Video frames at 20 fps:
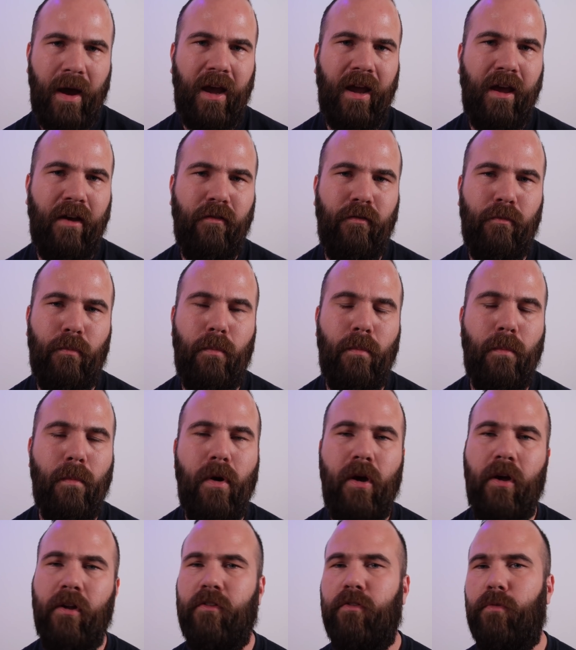I have
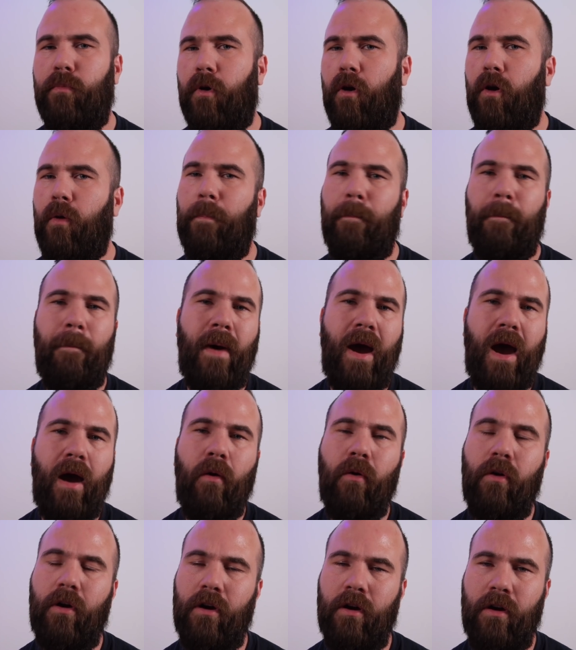much more
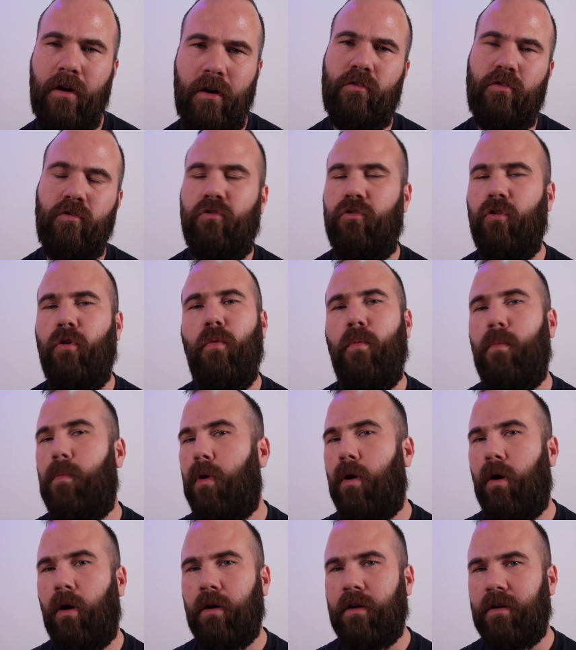power to do
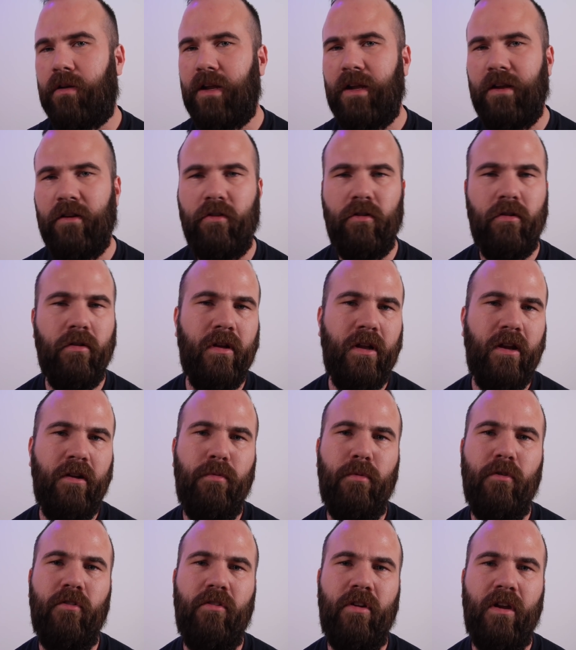more things on
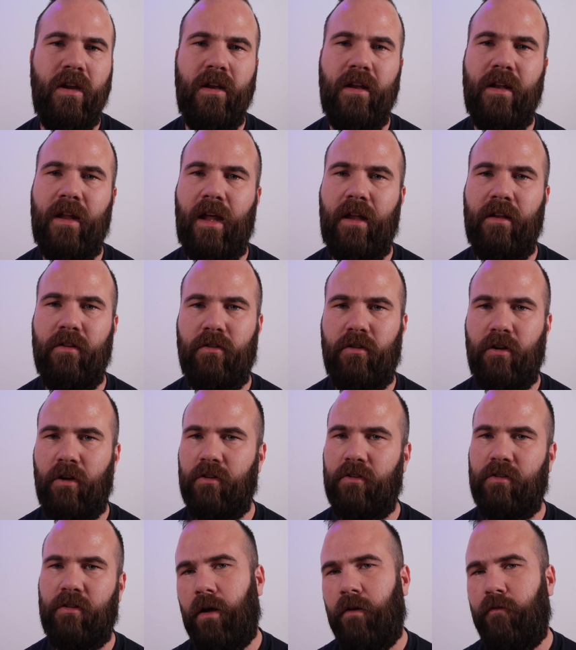this machine than
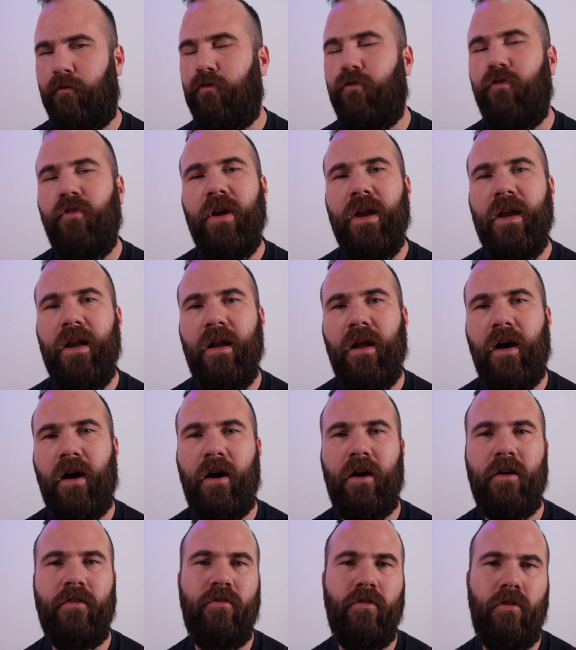just a
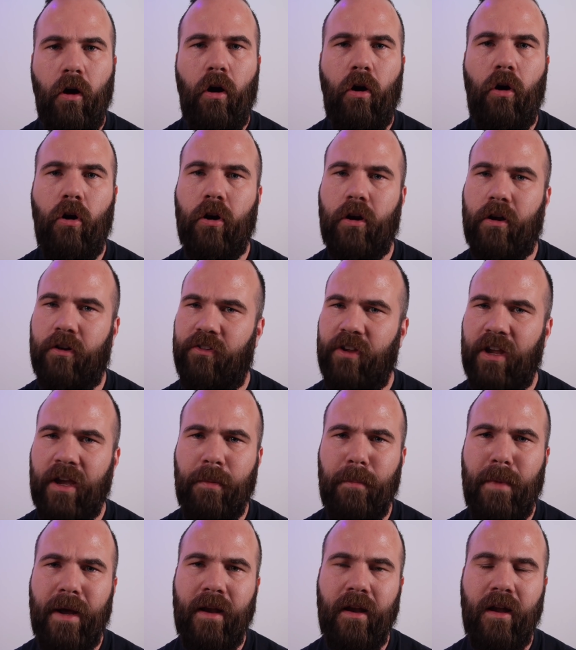FreeNAS or
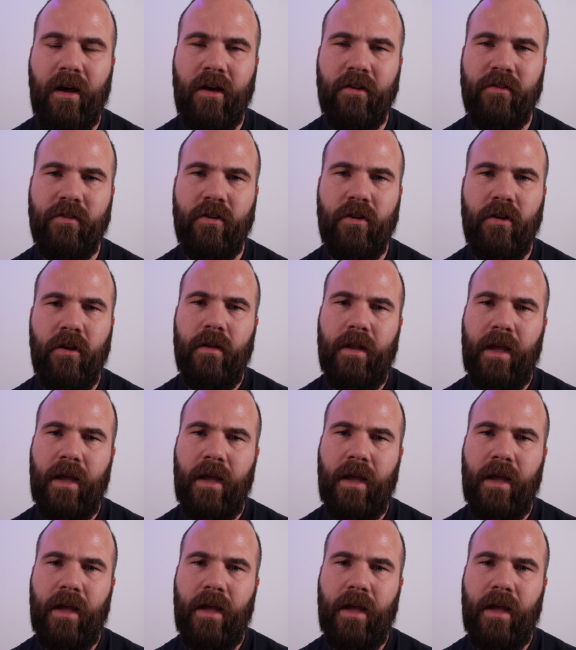XigmaNAS.